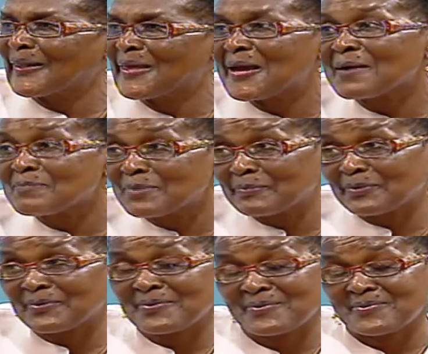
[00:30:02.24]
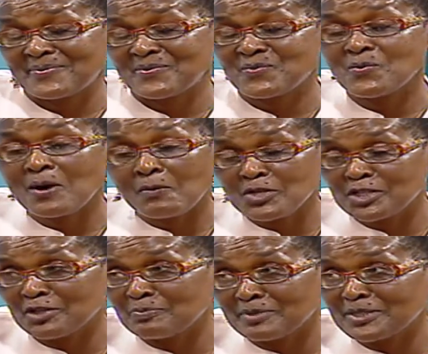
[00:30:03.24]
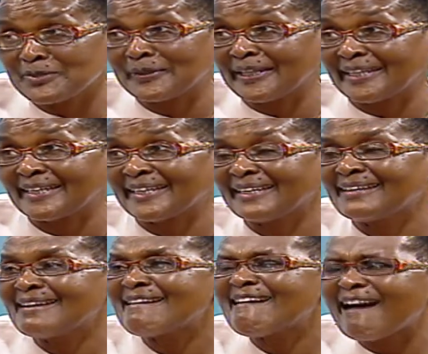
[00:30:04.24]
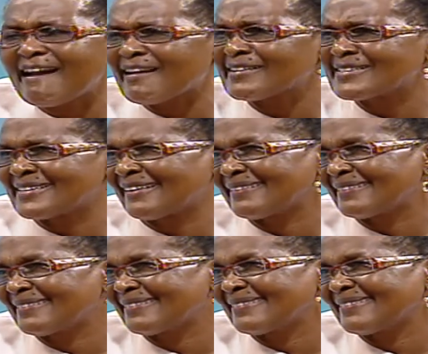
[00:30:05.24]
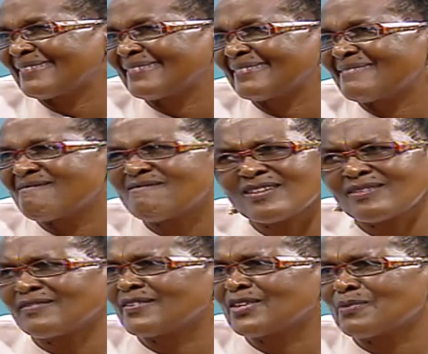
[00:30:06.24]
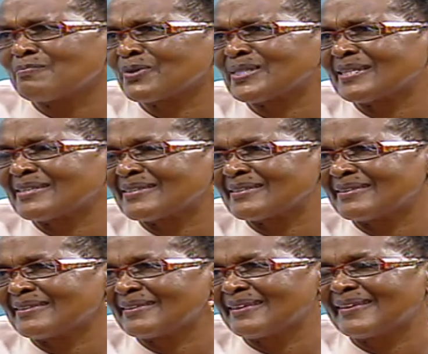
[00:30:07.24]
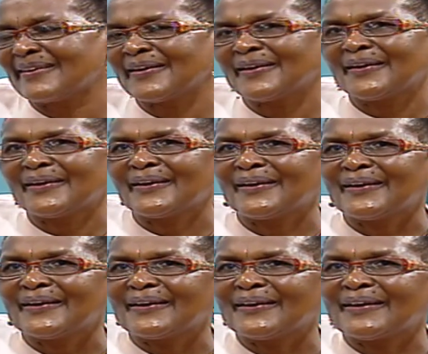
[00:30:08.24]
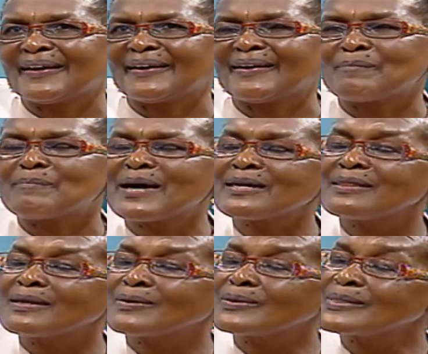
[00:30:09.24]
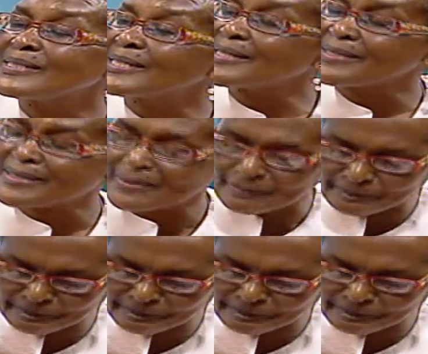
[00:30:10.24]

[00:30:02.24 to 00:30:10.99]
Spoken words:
the young people who are watching me today, character, very, very important. Back in the old days,